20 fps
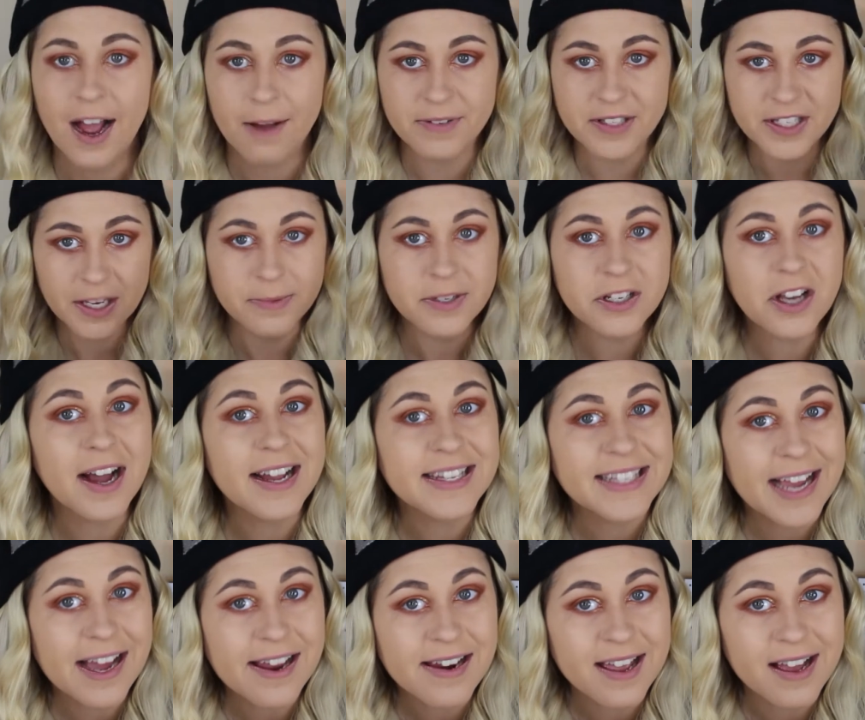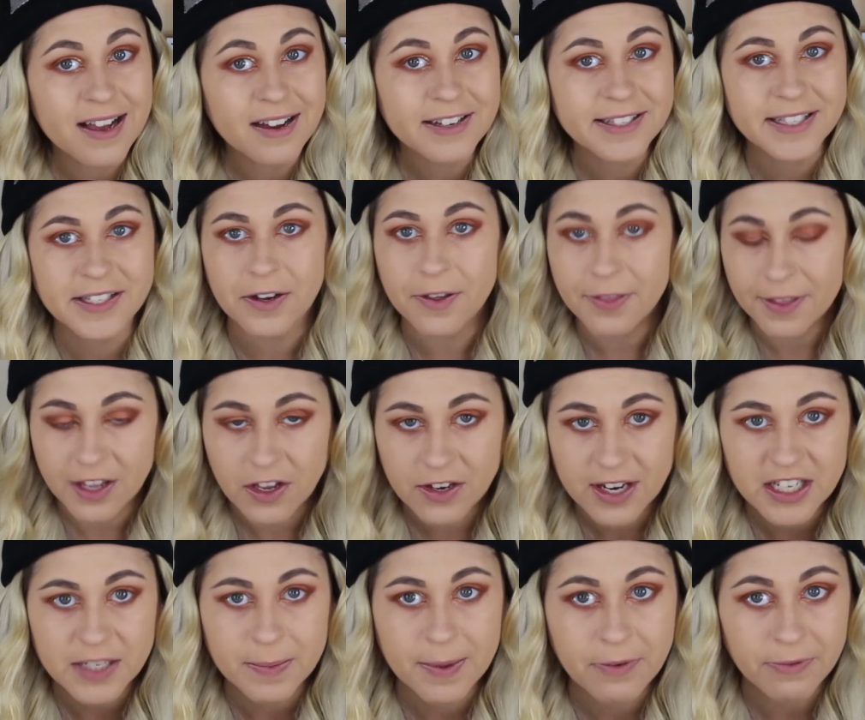I've zoomed you guys out now because I don't think you
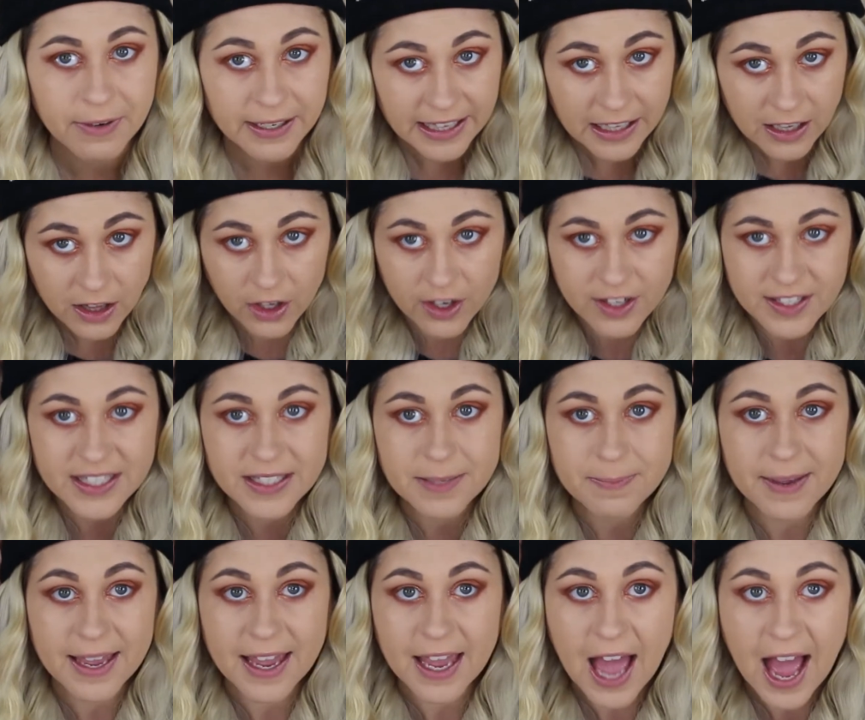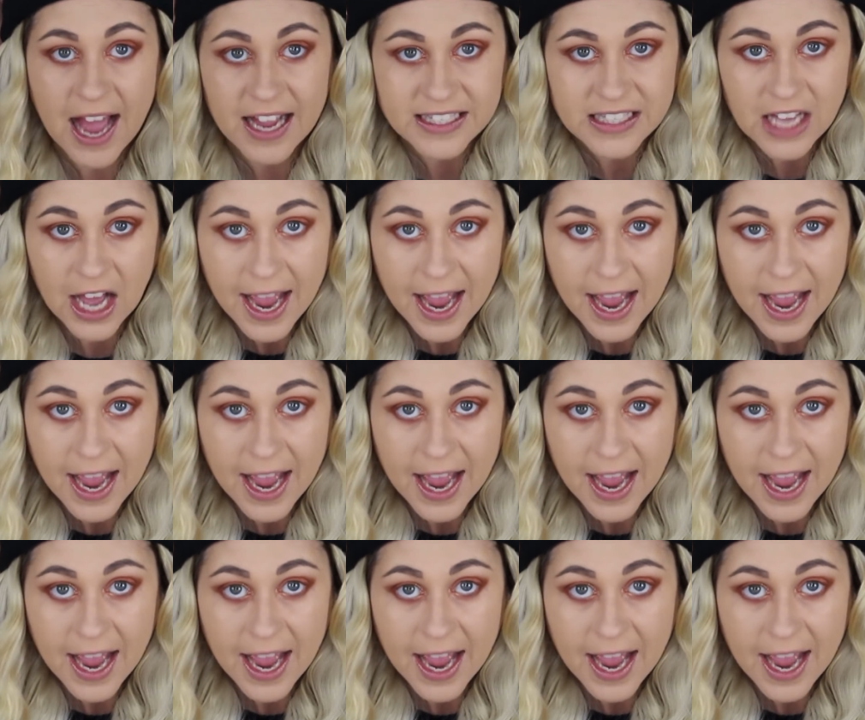need to be really close to me as